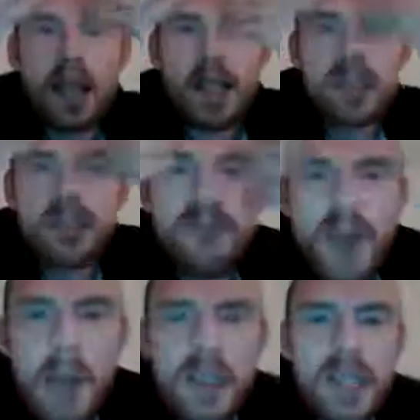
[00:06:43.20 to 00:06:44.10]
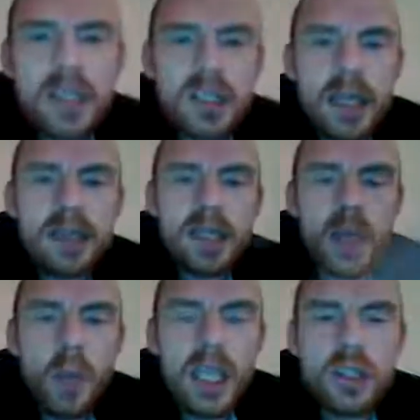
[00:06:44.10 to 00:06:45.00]
a family,
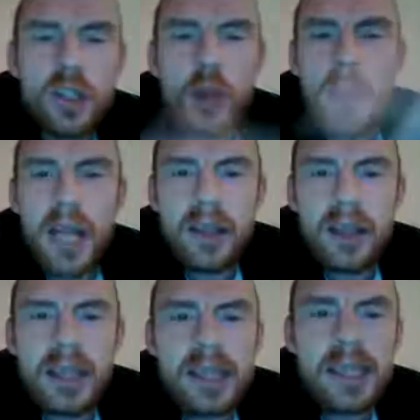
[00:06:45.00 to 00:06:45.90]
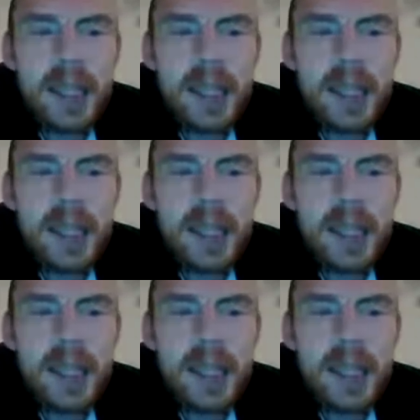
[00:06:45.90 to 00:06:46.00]
we can do better than this